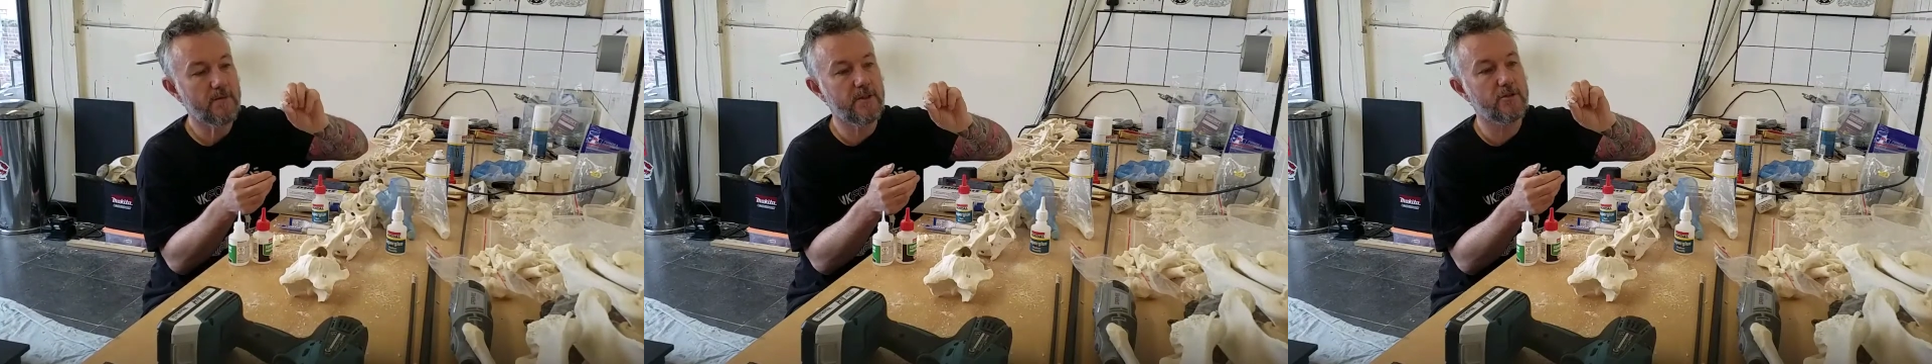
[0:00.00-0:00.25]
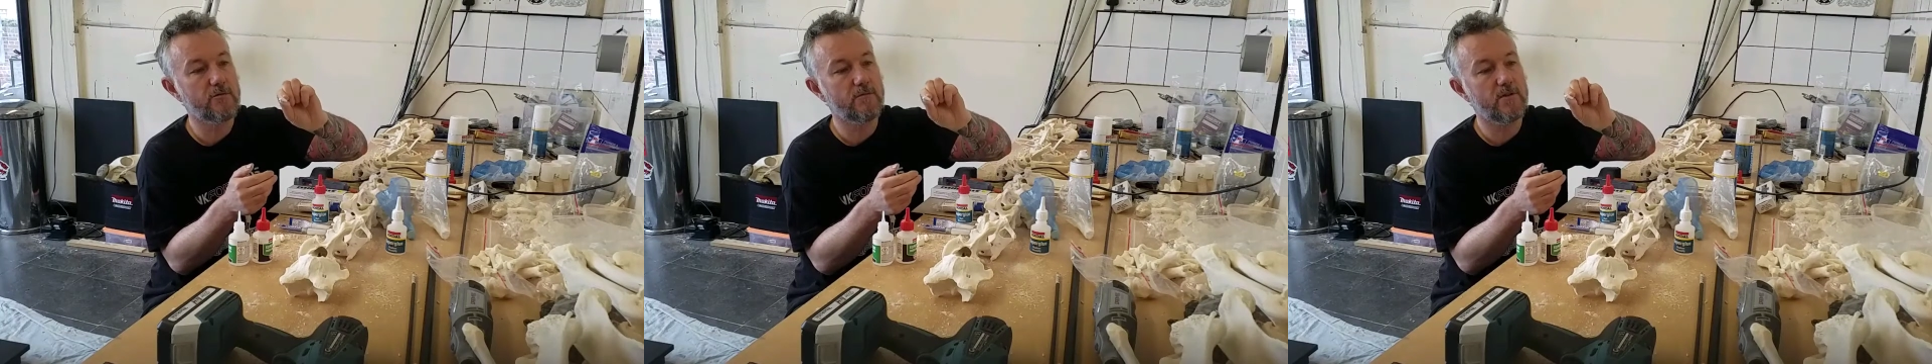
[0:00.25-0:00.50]

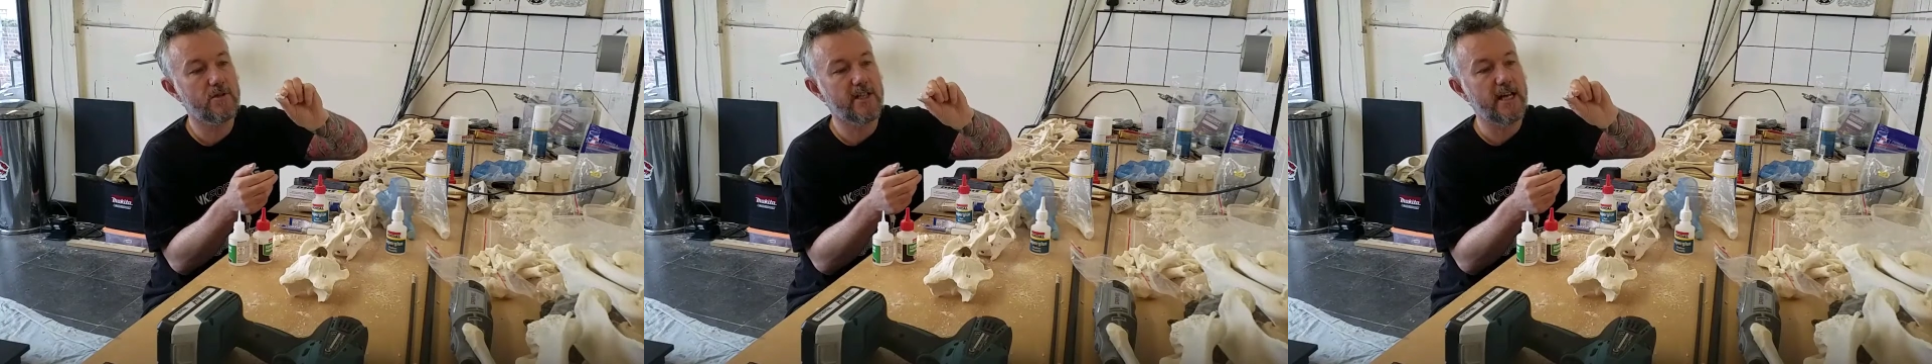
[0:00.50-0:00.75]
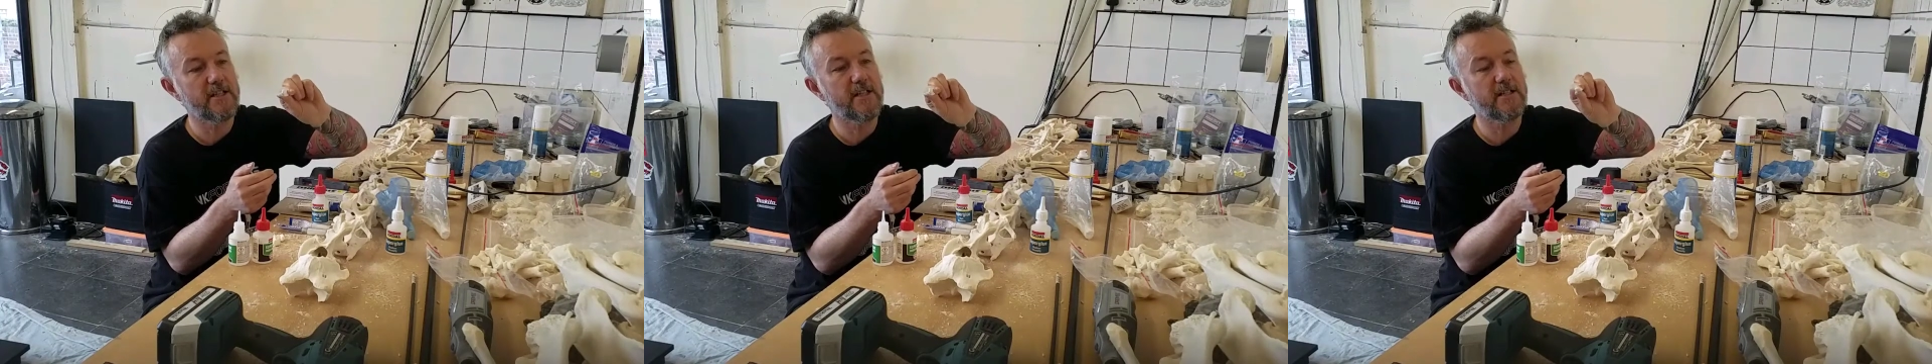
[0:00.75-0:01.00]
The
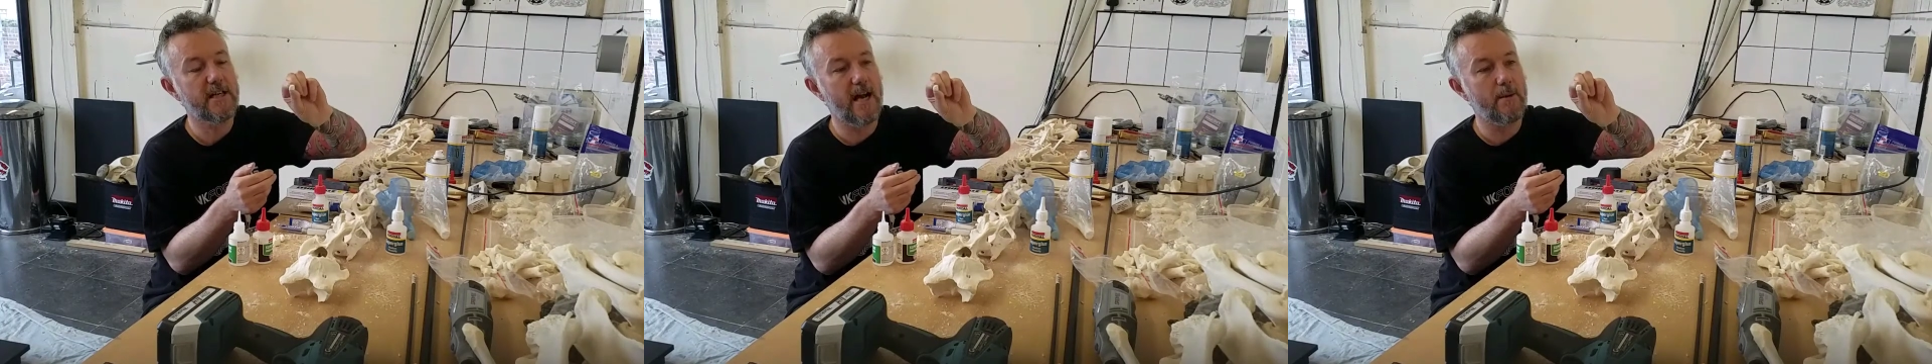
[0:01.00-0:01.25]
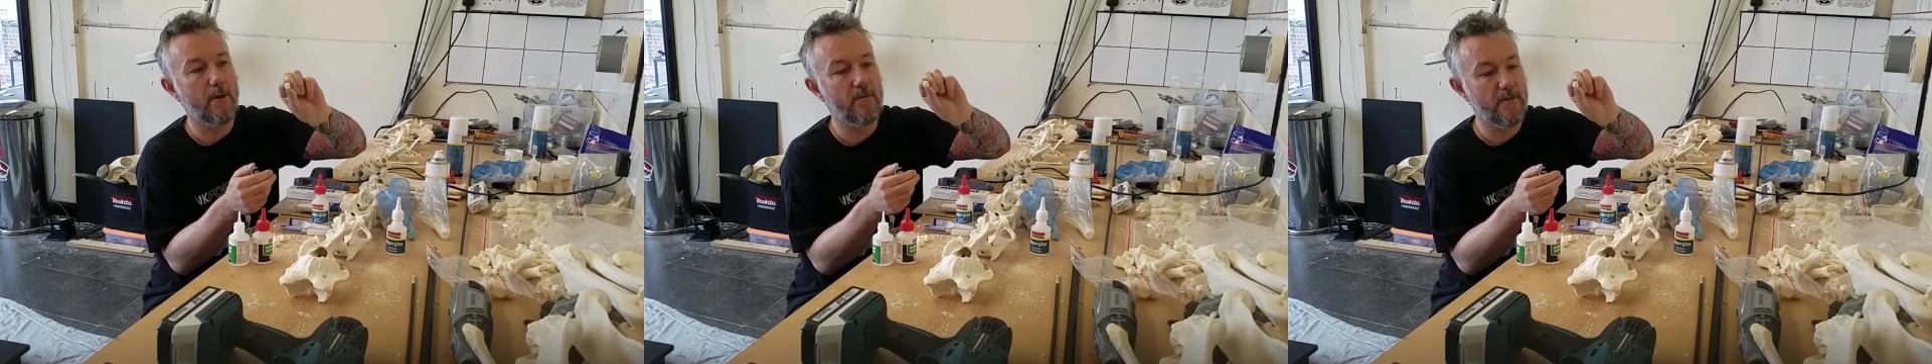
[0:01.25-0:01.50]
setting
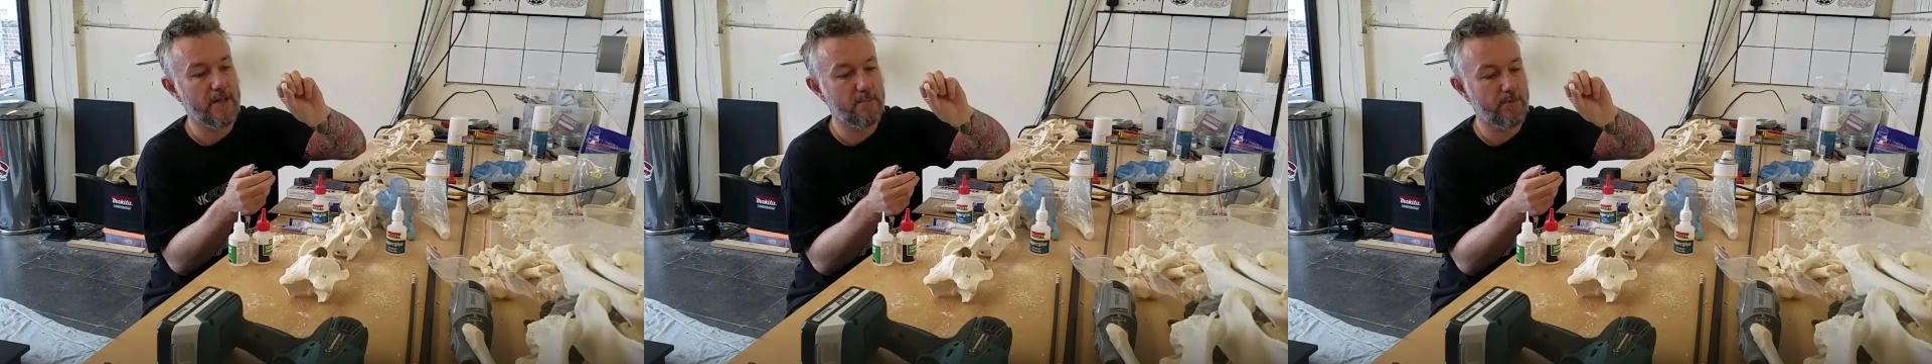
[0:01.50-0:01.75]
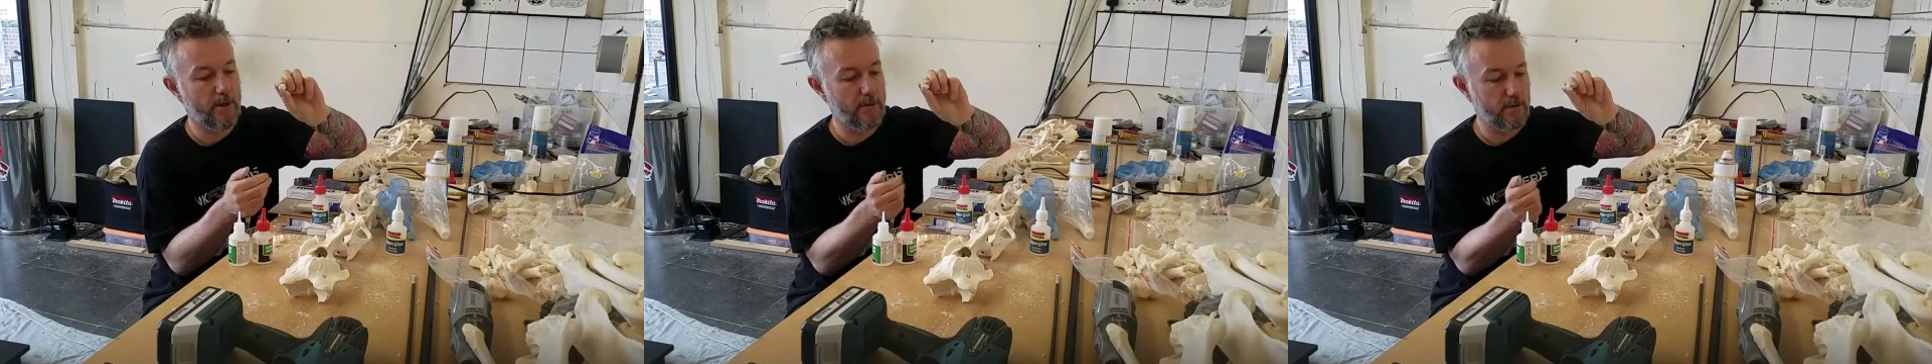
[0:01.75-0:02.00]
time on this
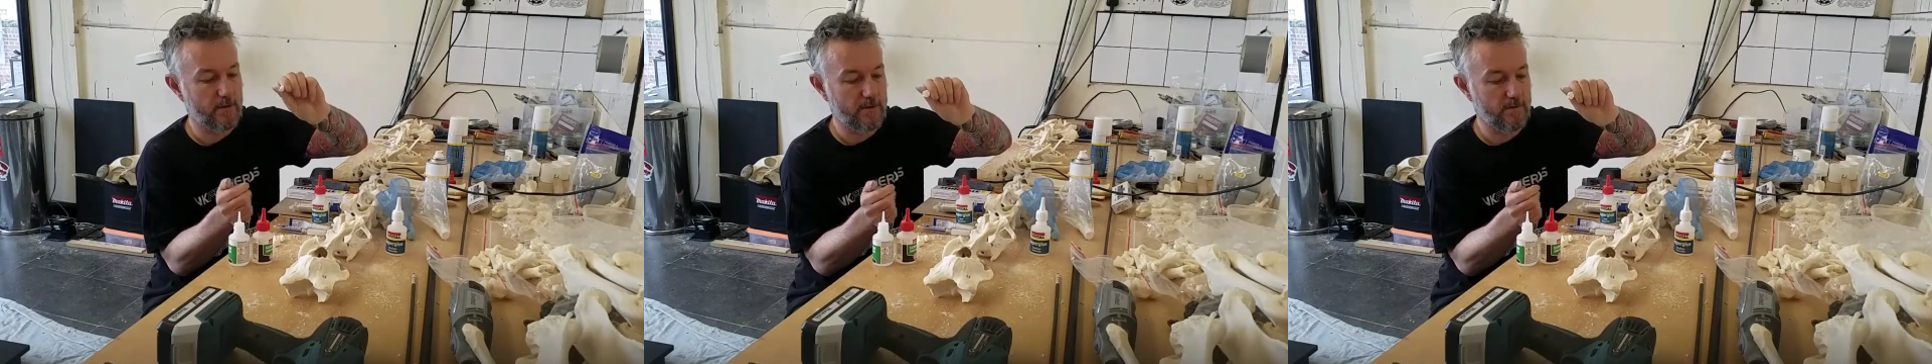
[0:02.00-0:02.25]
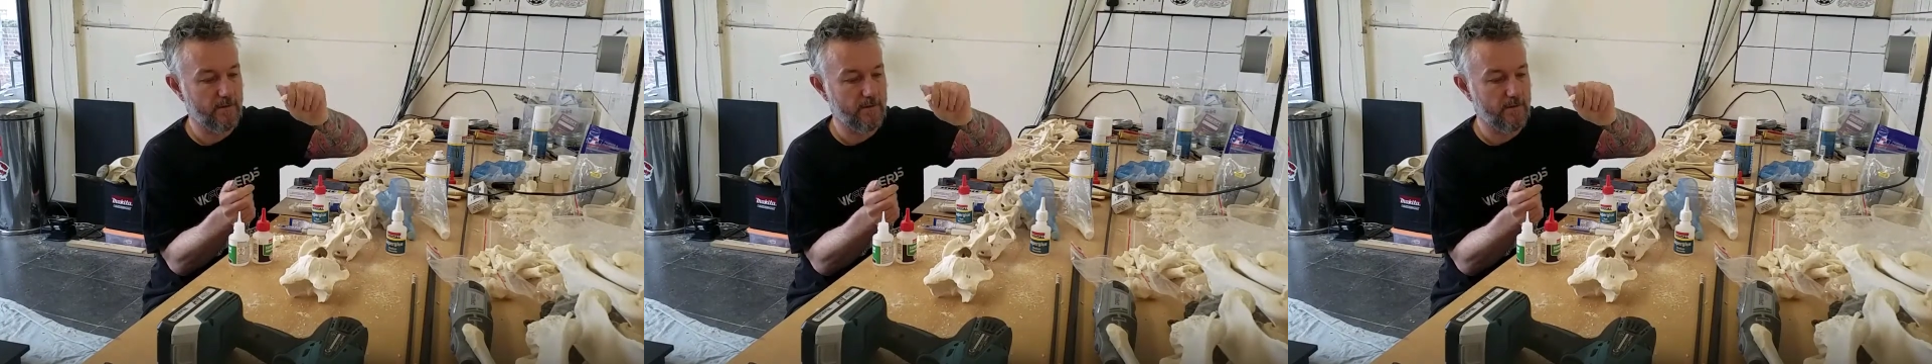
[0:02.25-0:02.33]
product